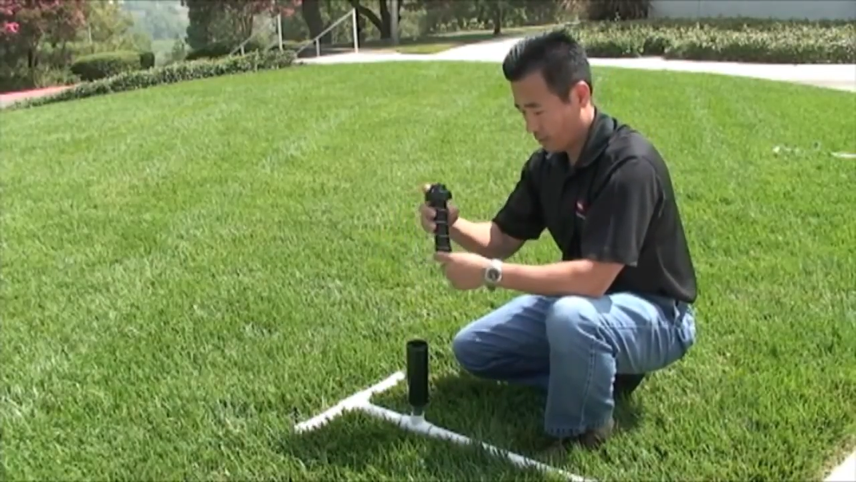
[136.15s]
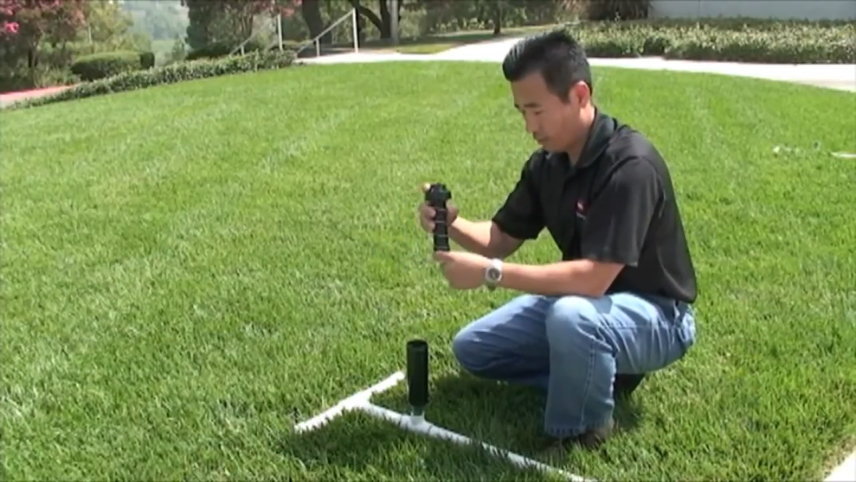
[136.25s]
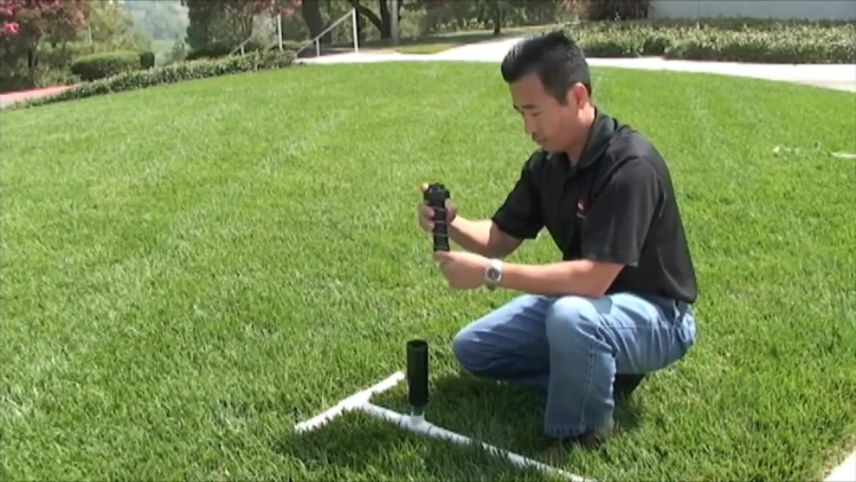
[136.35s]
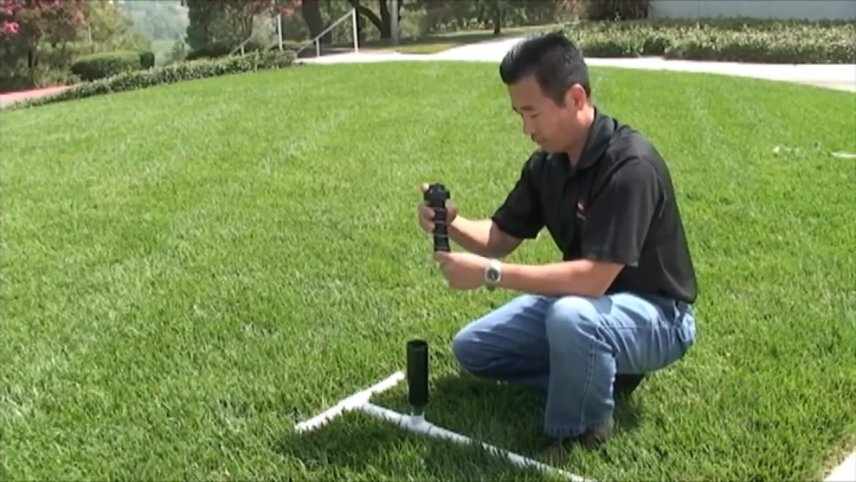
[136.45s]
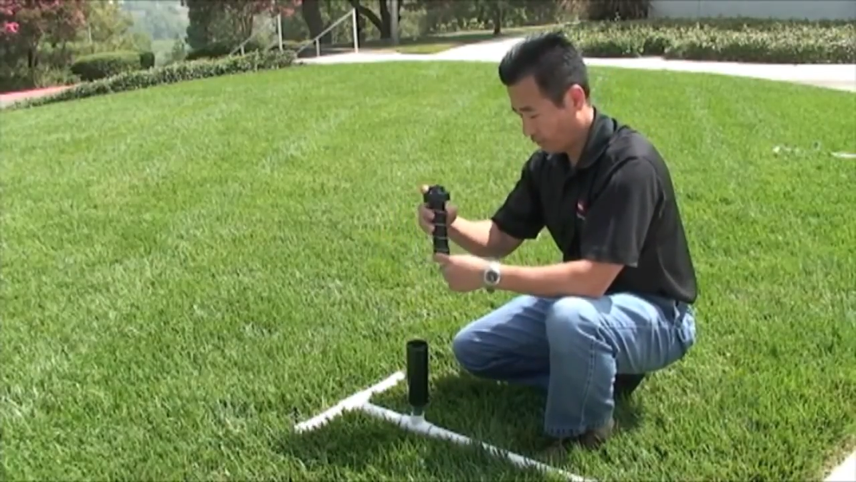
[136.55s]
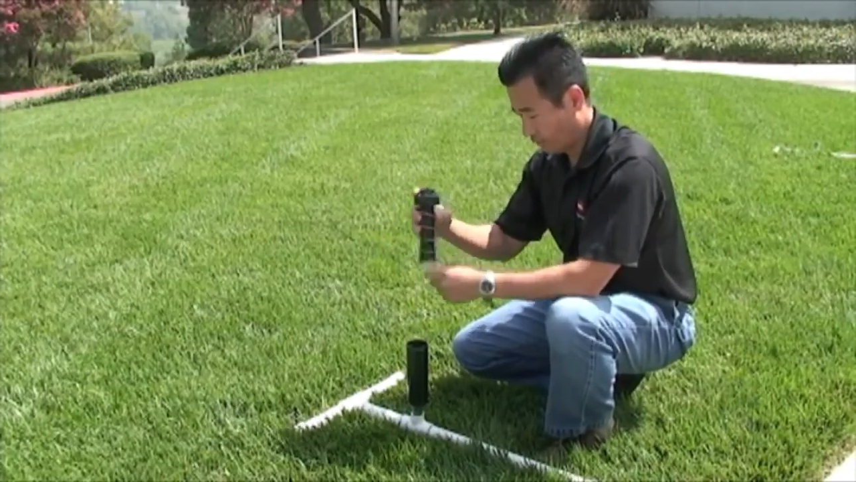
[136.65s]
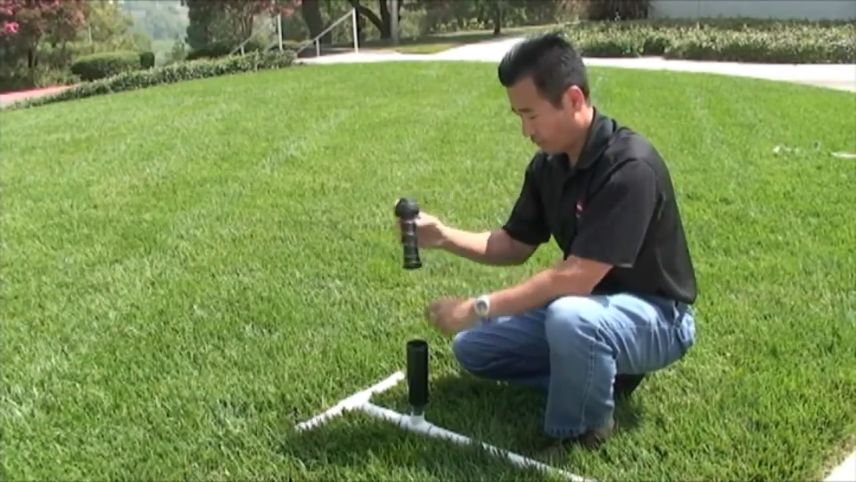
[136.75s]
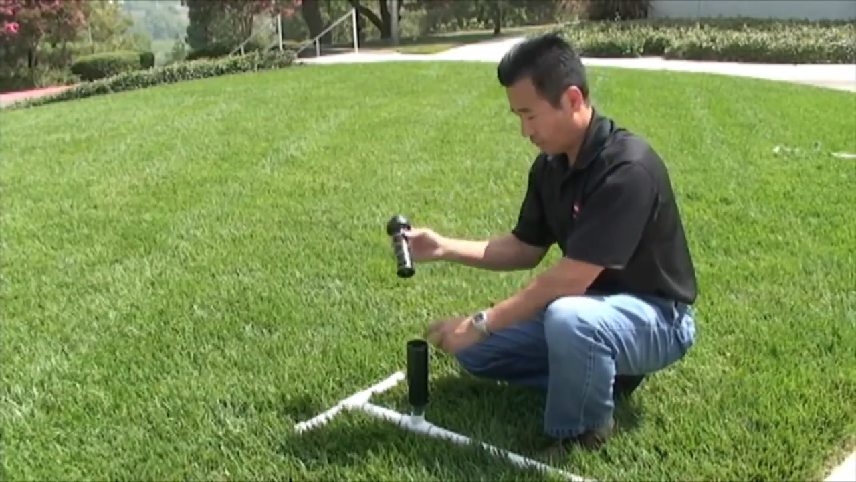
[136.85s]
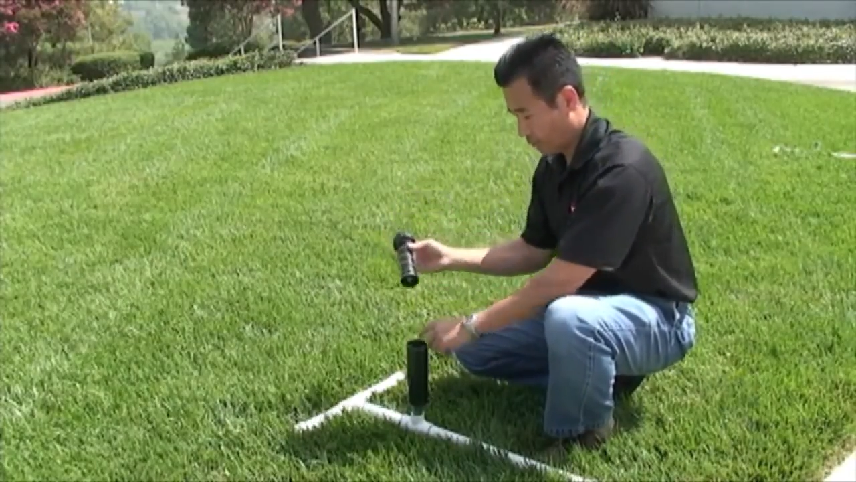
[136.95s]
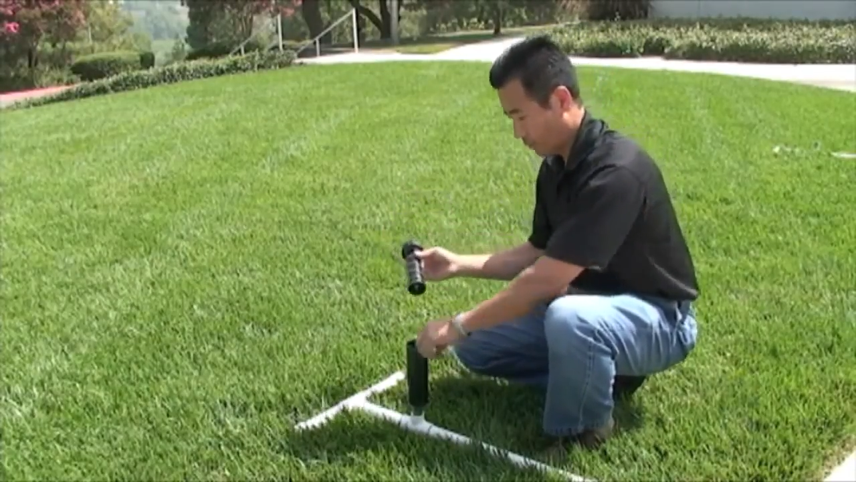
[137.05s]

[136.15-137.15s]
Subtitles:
grooves here